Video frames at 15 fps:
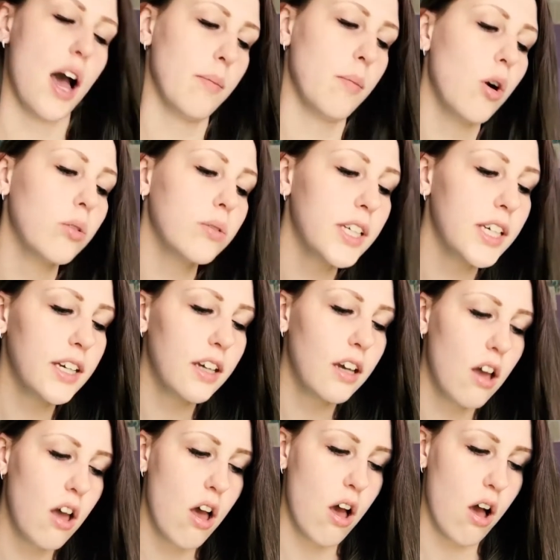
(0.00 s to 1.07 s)
I'm only
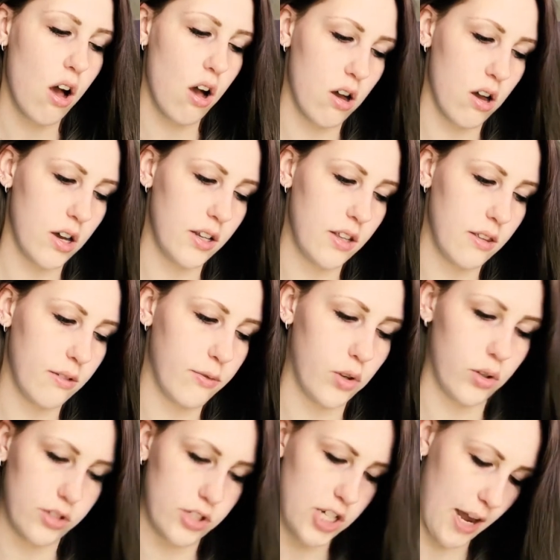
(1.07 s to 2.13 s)
on the
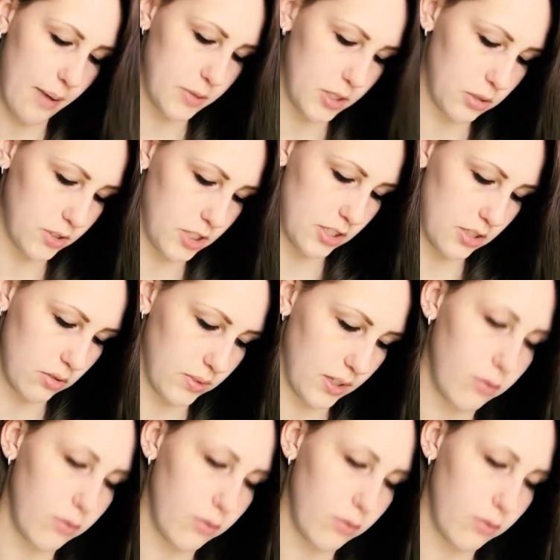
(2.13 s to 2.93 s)
fourth chapter, which is only